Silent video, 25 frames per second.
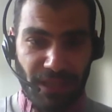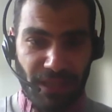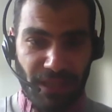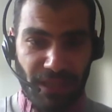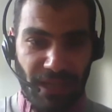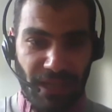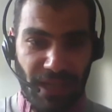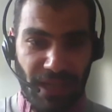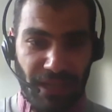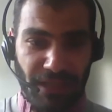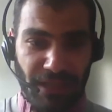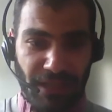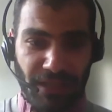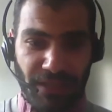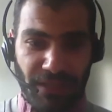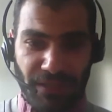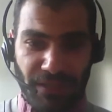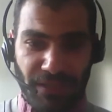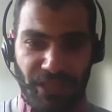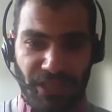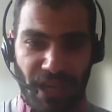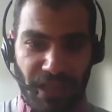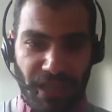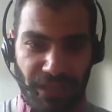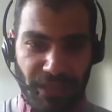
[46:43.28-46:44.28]
like
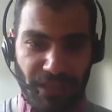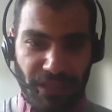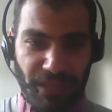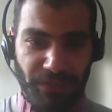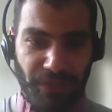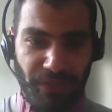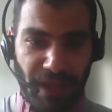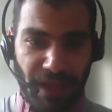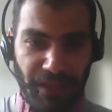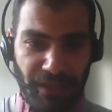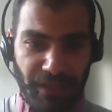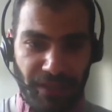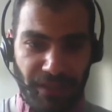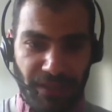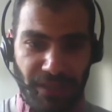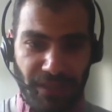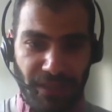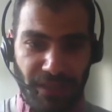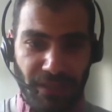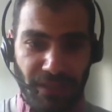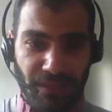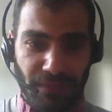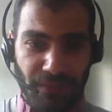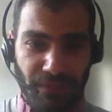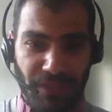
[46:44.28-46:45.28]
Chinese financing,